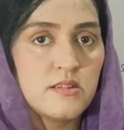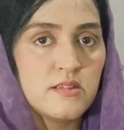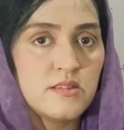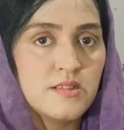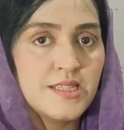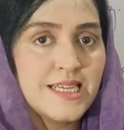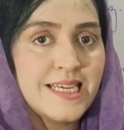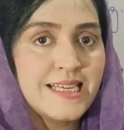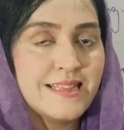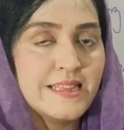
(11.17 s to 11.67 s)

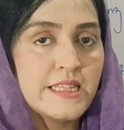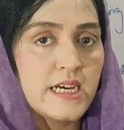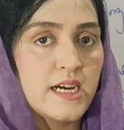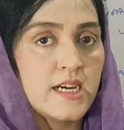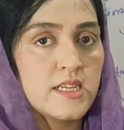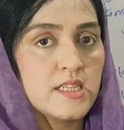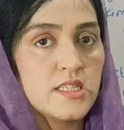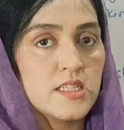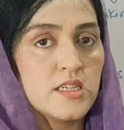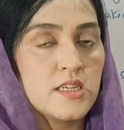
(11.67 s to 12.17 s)
see
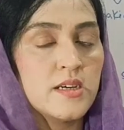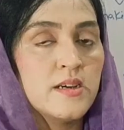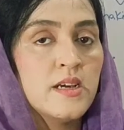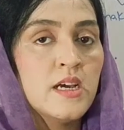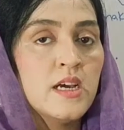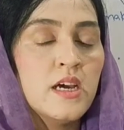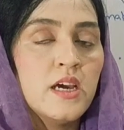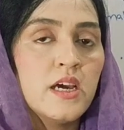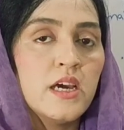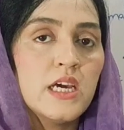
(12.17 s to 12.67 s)
that
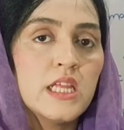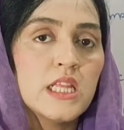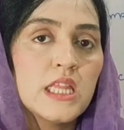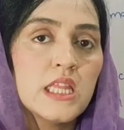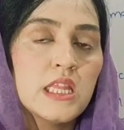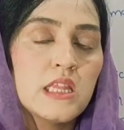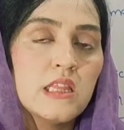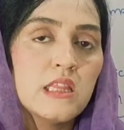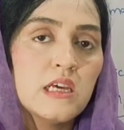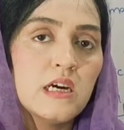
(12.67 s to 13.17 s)

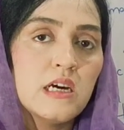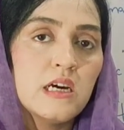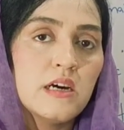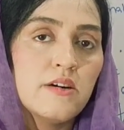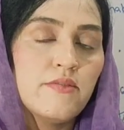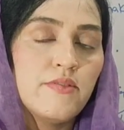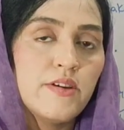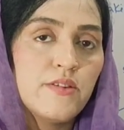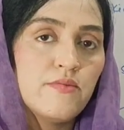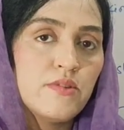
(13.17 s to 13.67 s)

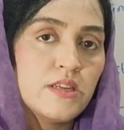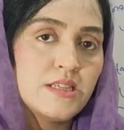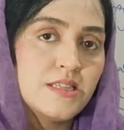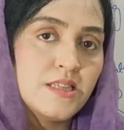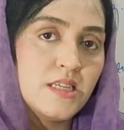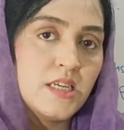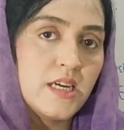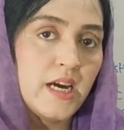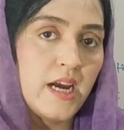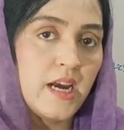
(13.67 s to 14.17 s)
when we
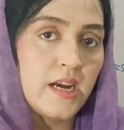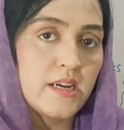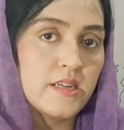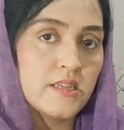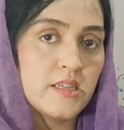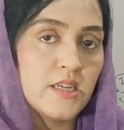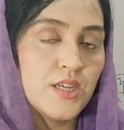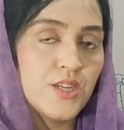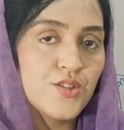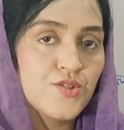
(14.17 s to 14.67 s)
see at
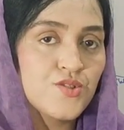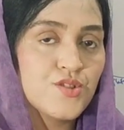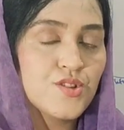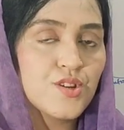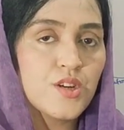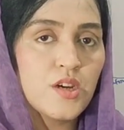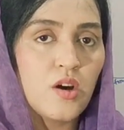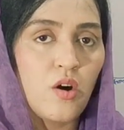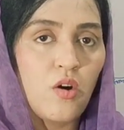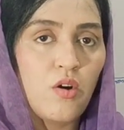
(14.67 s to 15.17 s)

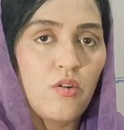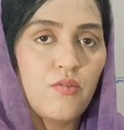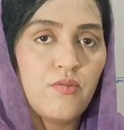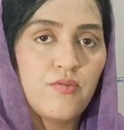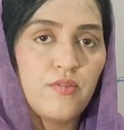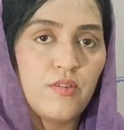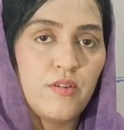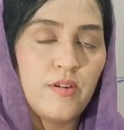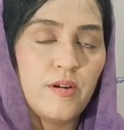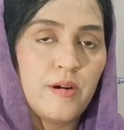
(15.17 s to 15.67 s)
history of
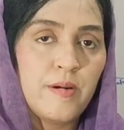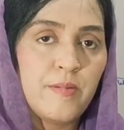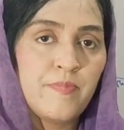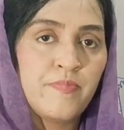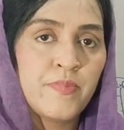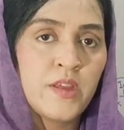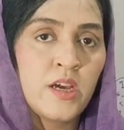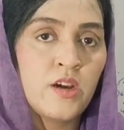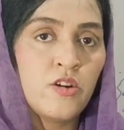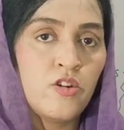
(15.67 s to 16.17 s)

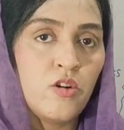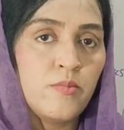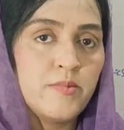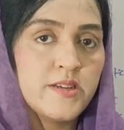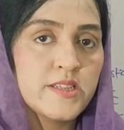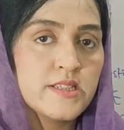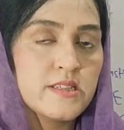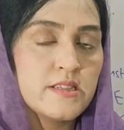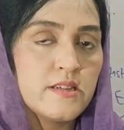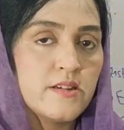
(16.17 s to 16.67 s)

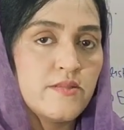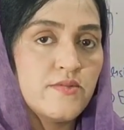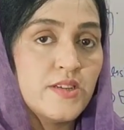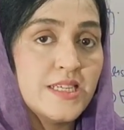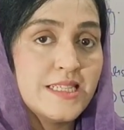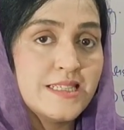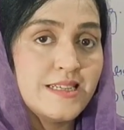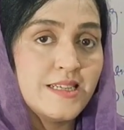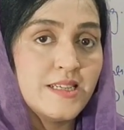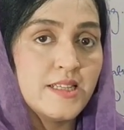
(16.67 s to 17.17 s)
economics, we
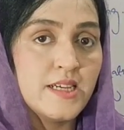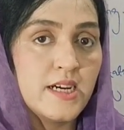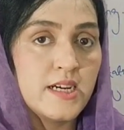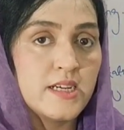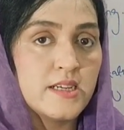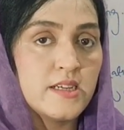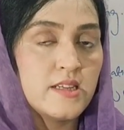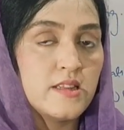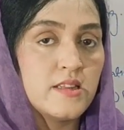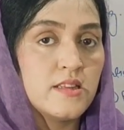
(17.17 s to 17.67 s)
see
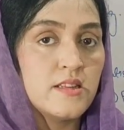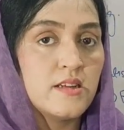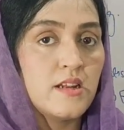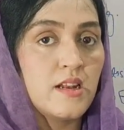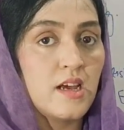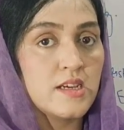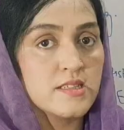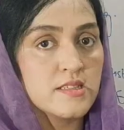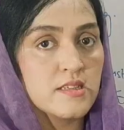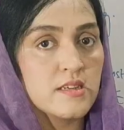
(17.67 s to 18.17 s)
that in
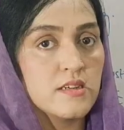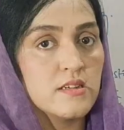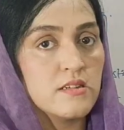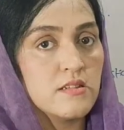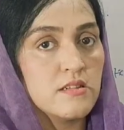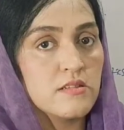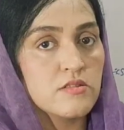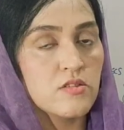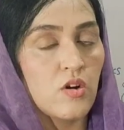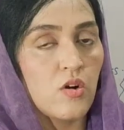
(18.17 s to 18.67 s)
classical
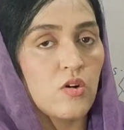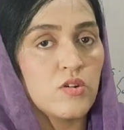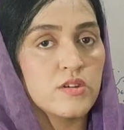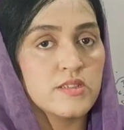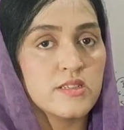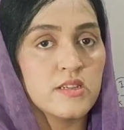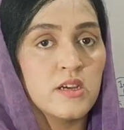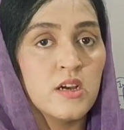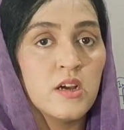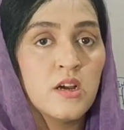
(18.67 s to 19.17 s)

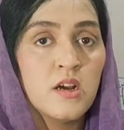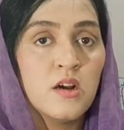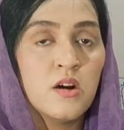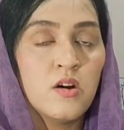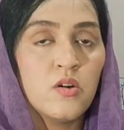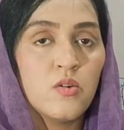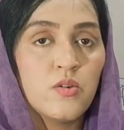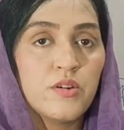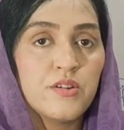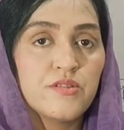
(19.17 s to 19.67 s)
thoughts
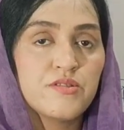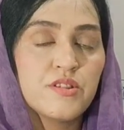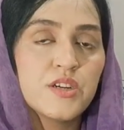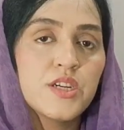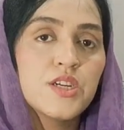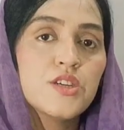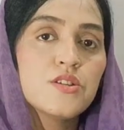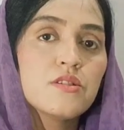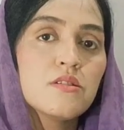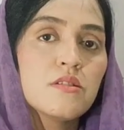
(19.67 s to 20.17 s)
or in
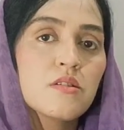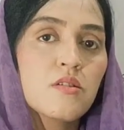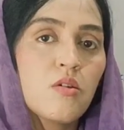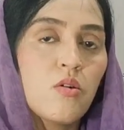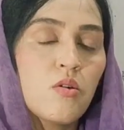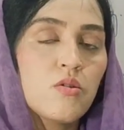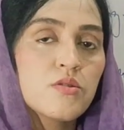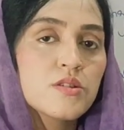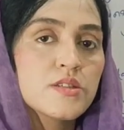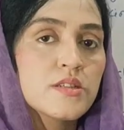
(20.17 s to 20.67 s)
traditional
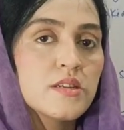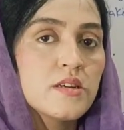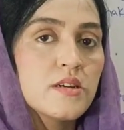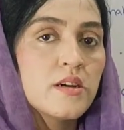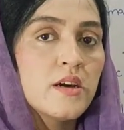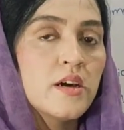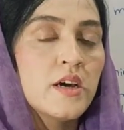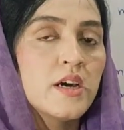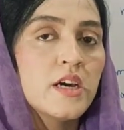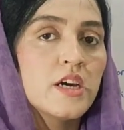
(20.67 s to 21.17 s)
thoughts,
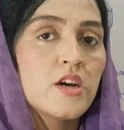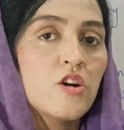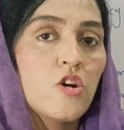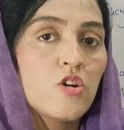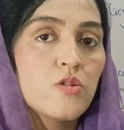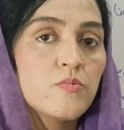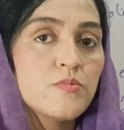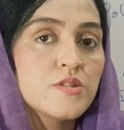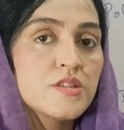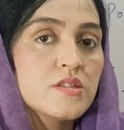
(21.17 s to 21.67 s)

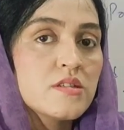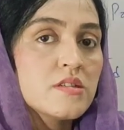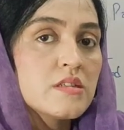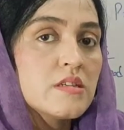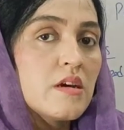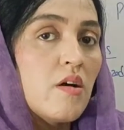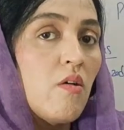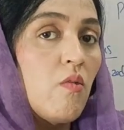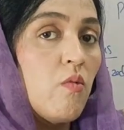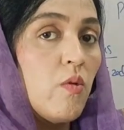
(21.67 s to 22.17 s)
economists
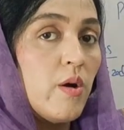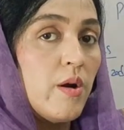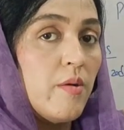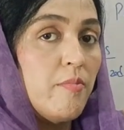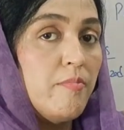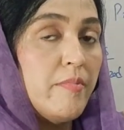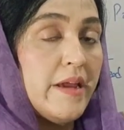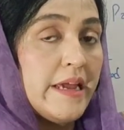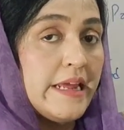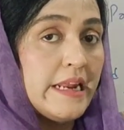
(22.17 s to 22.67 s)
were
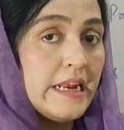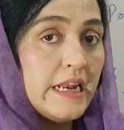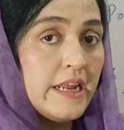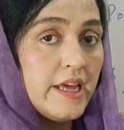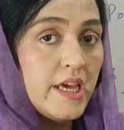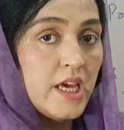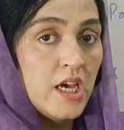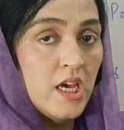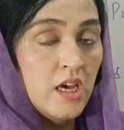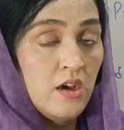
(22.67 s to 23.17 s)

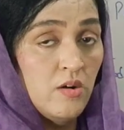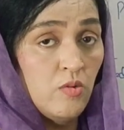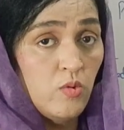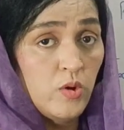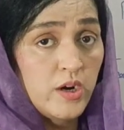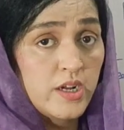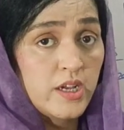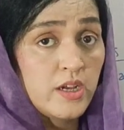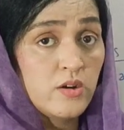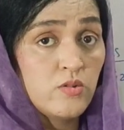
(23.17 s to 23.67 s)
mainly
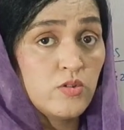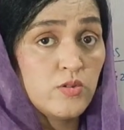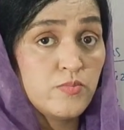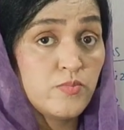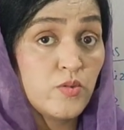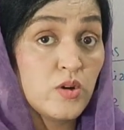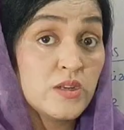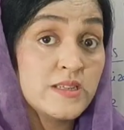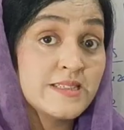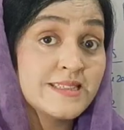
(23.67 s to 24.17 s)
working on
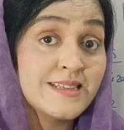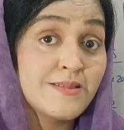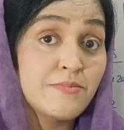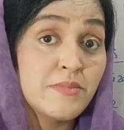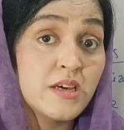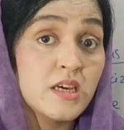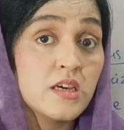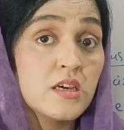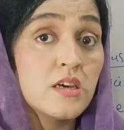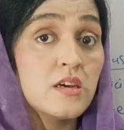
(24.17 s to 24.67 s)
policy
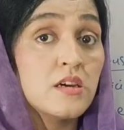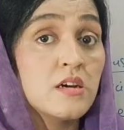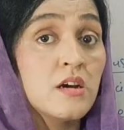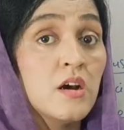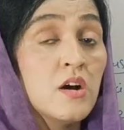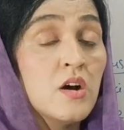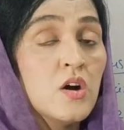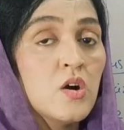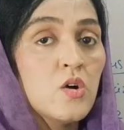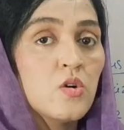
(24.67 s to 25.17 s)
making
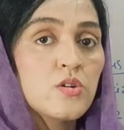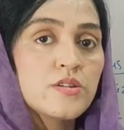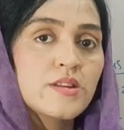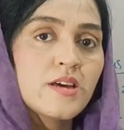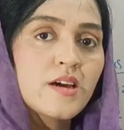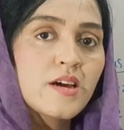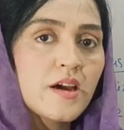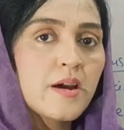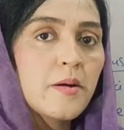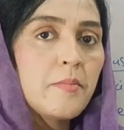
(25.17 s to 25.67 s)
or
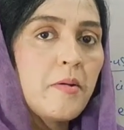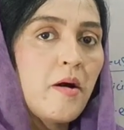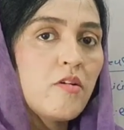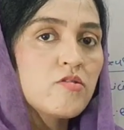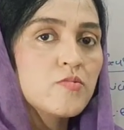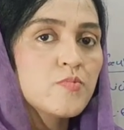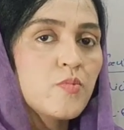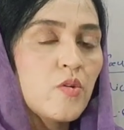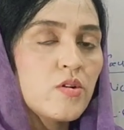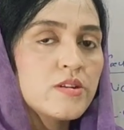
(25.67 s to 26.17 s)
thinking
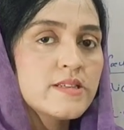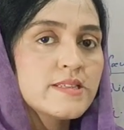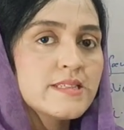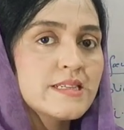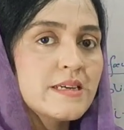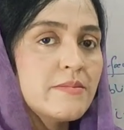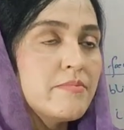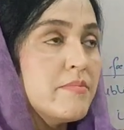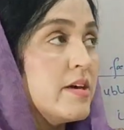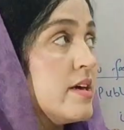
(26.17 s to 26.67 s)
about
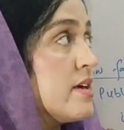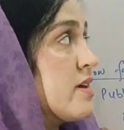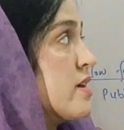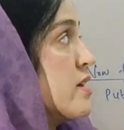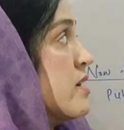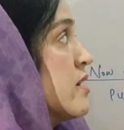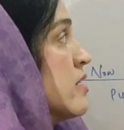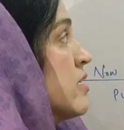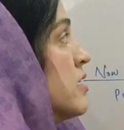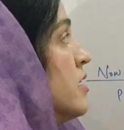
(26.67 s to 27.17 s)
policy
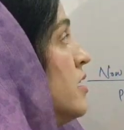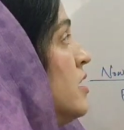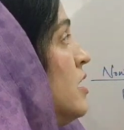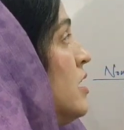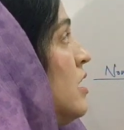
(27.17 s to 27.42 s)
making